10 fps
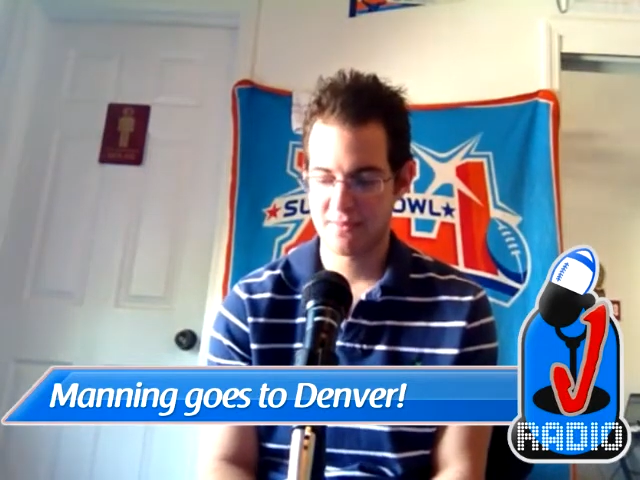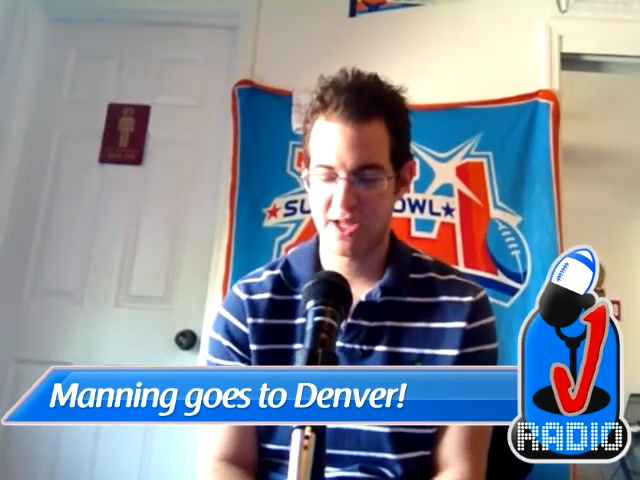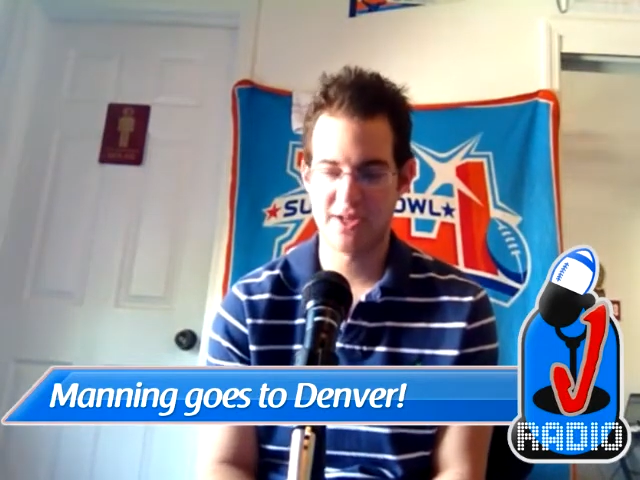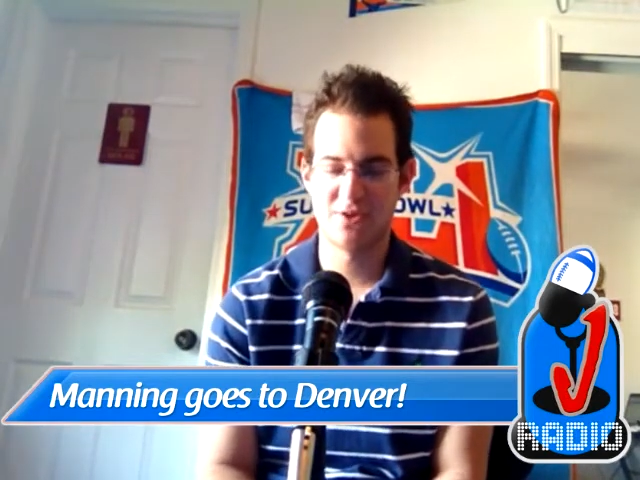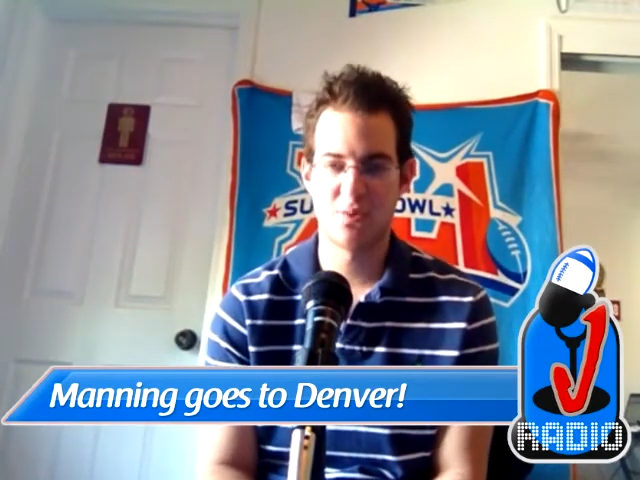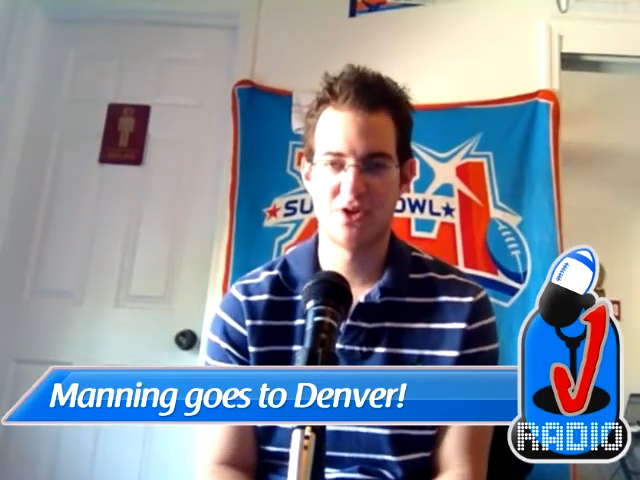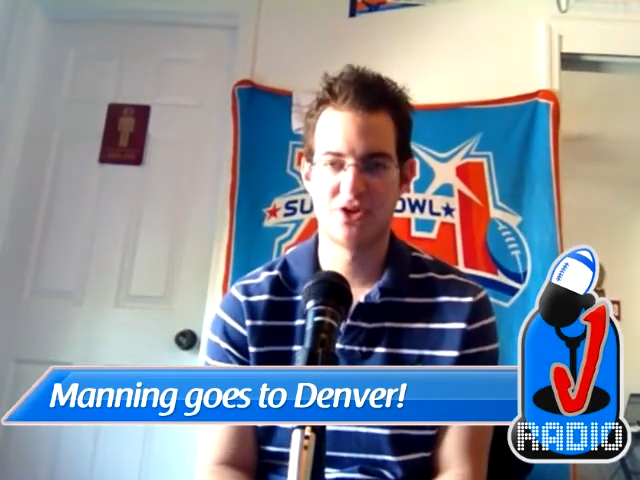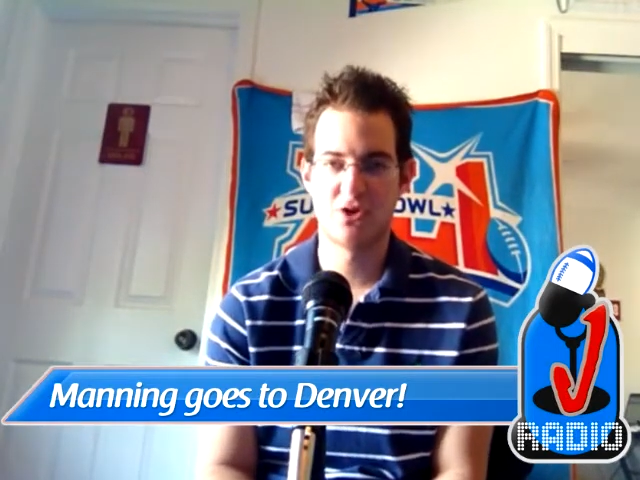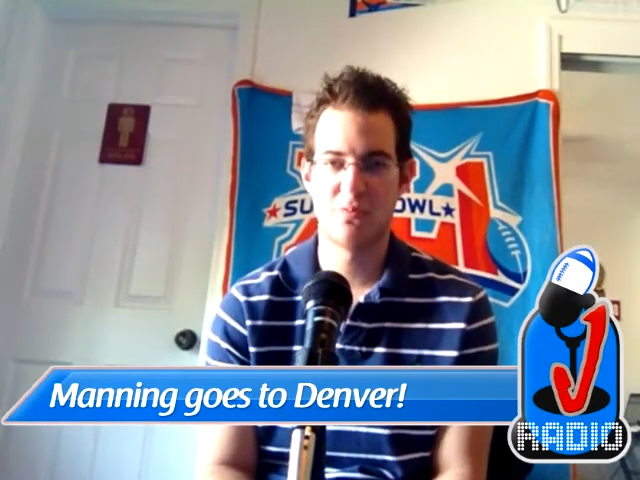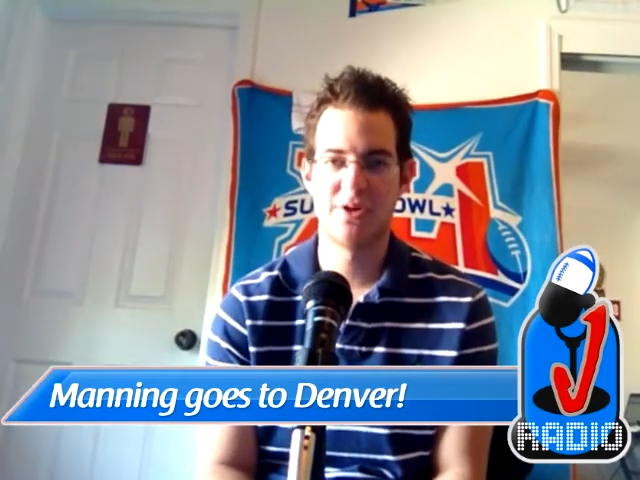and he's won
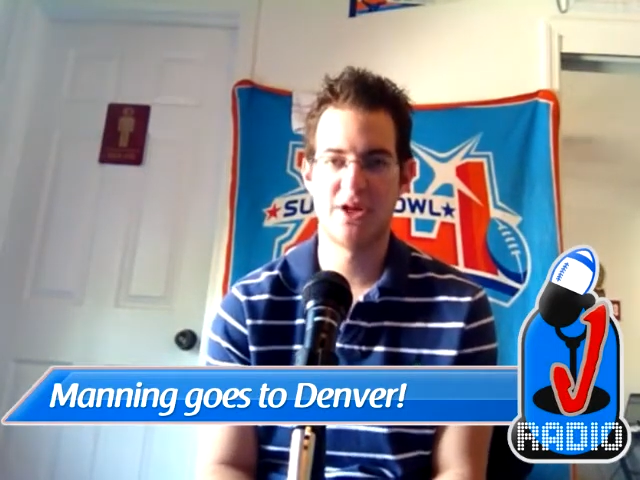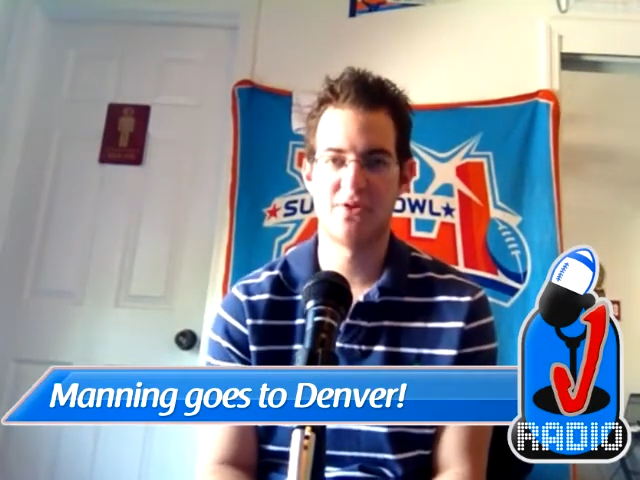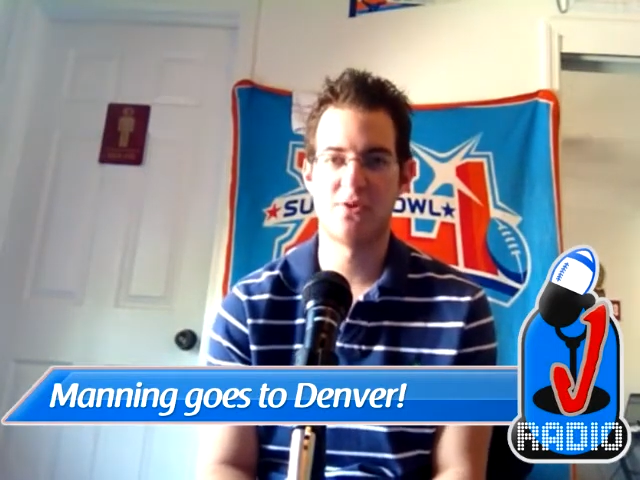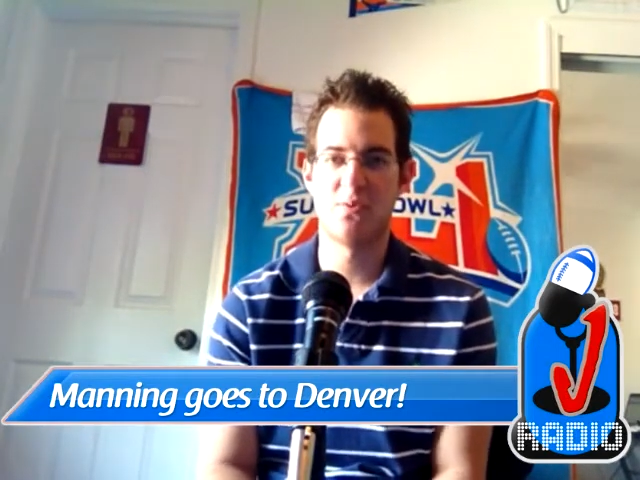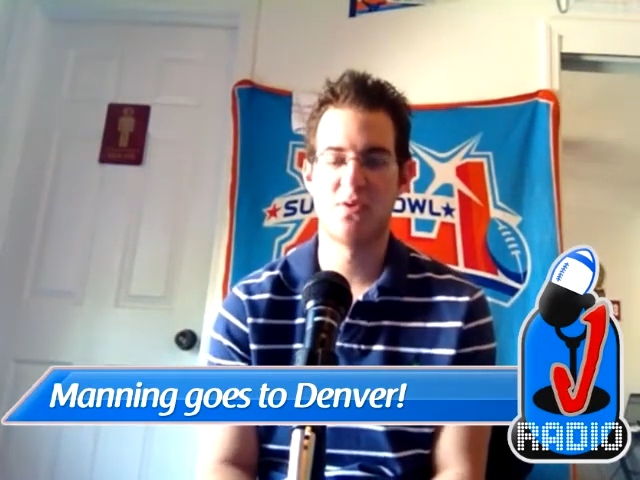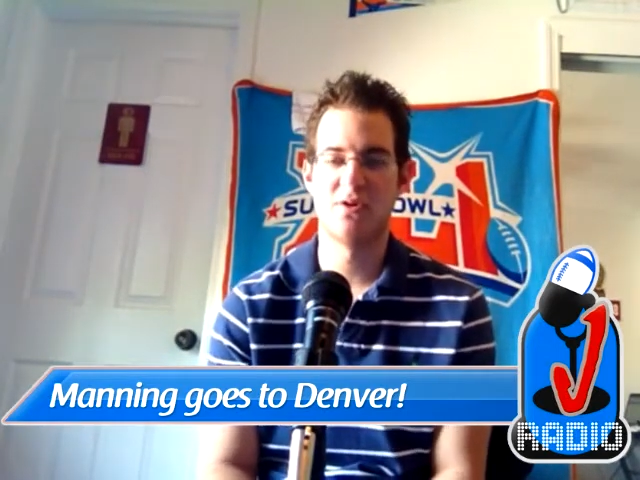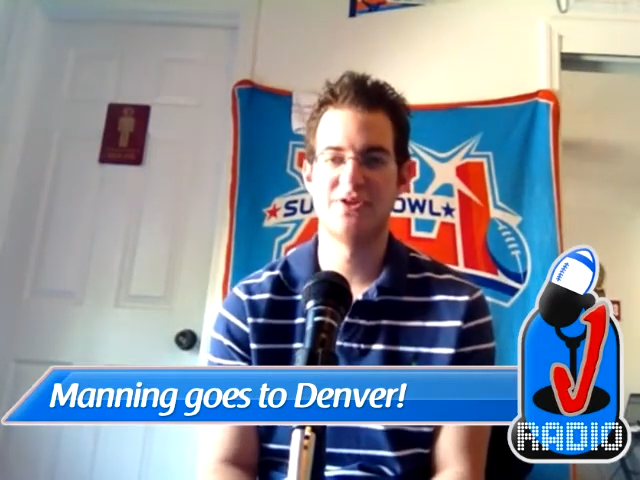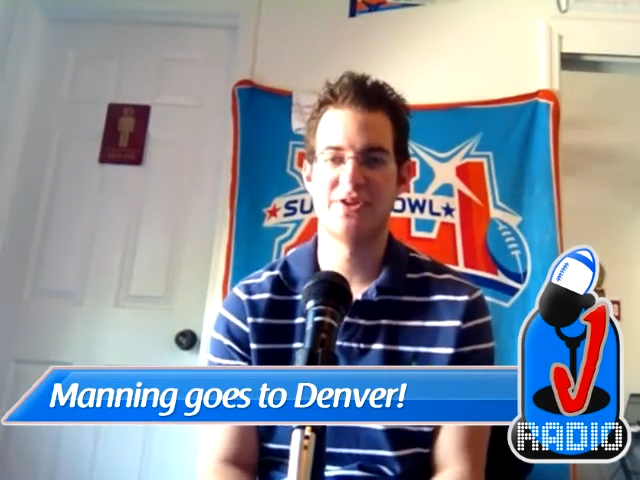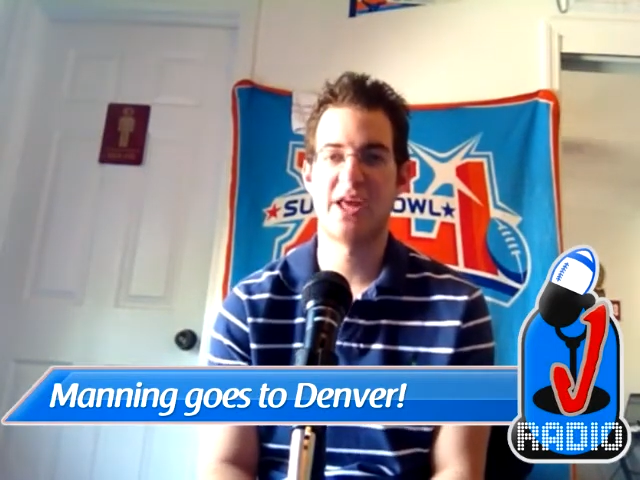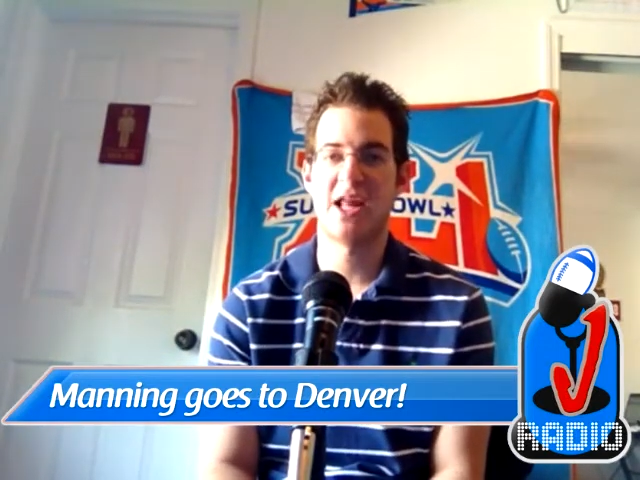so many other
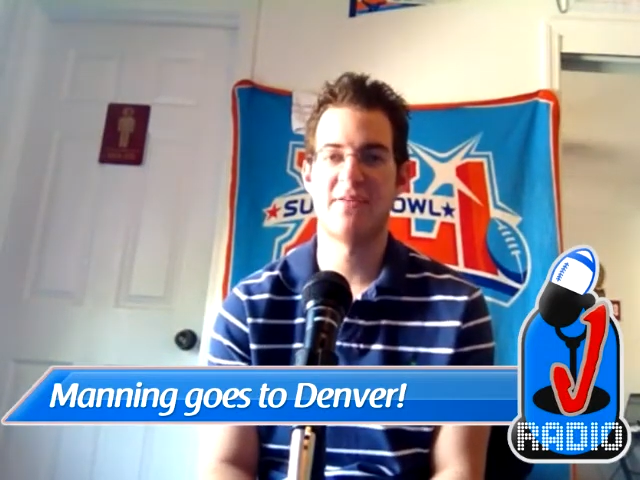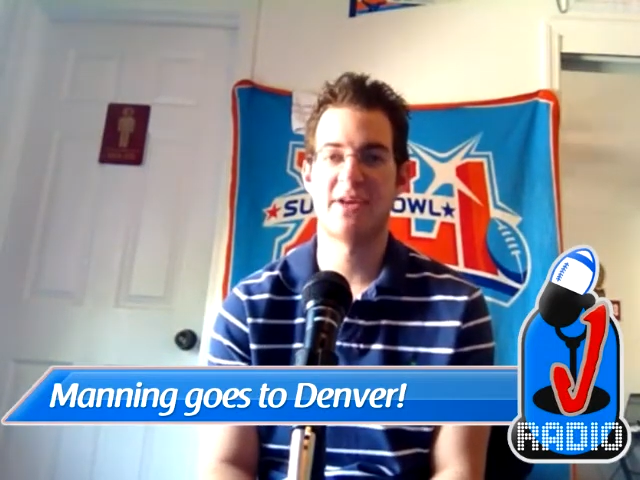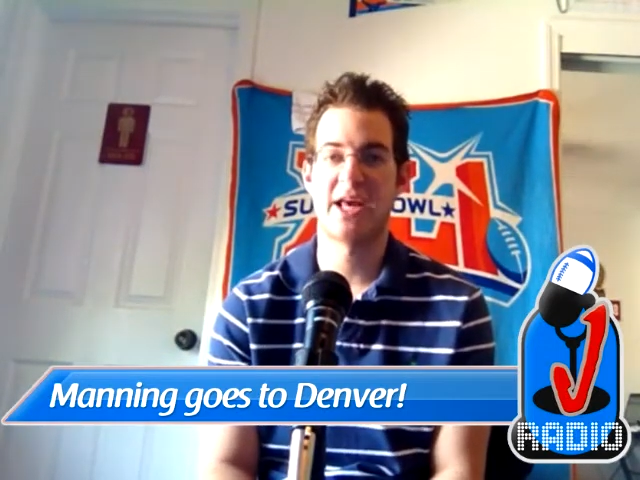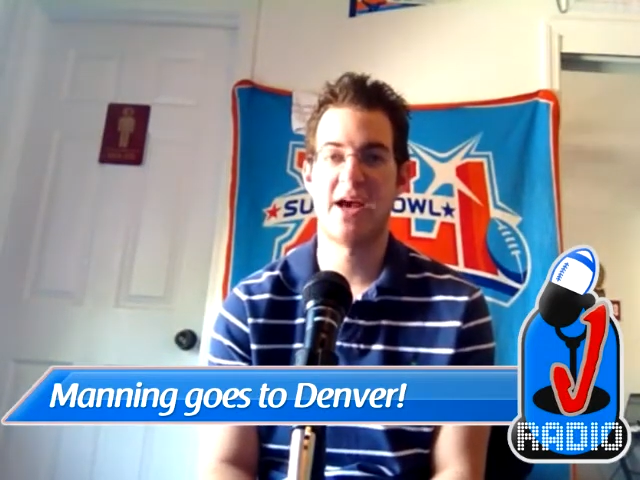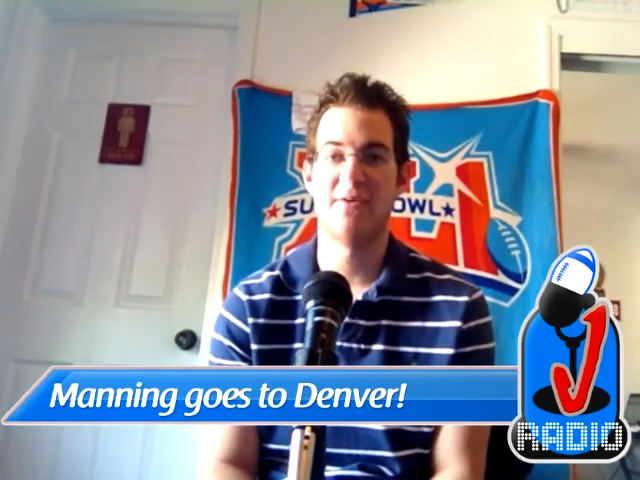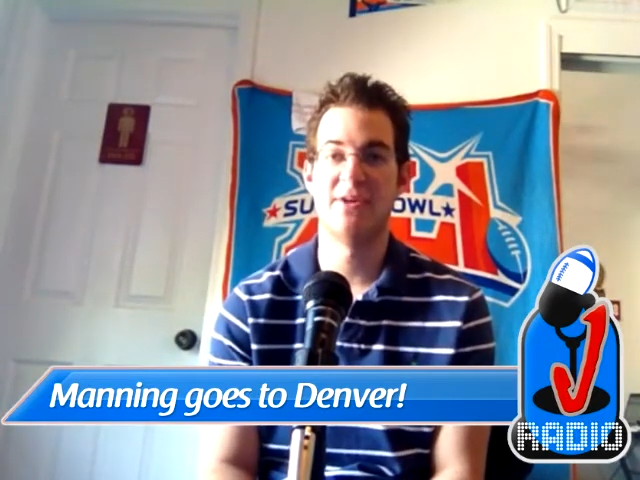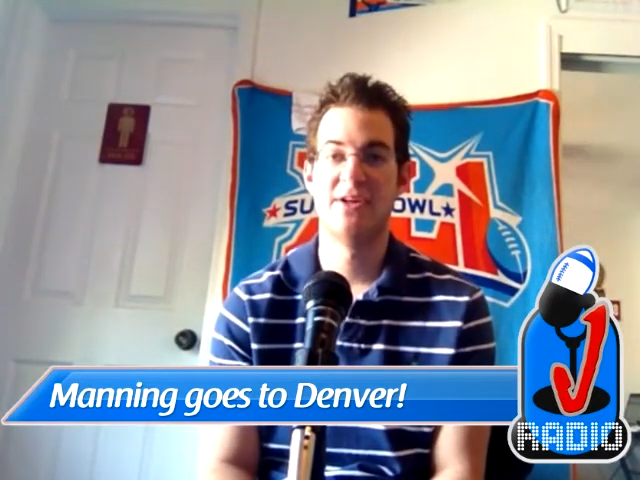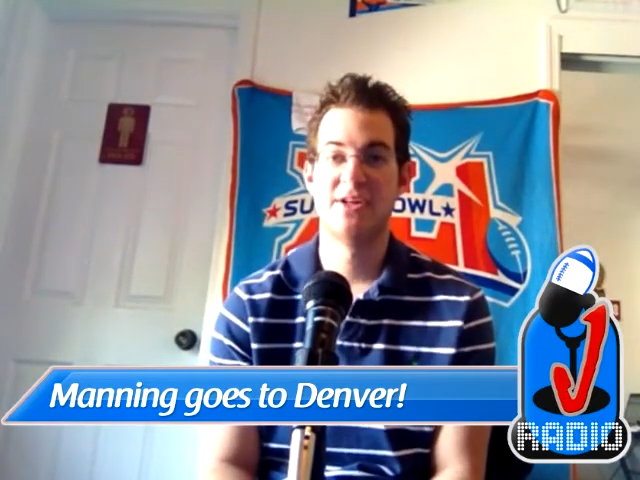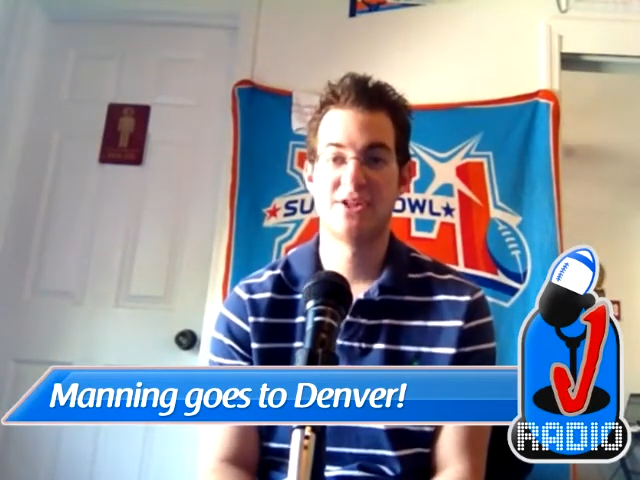awards you can't even count.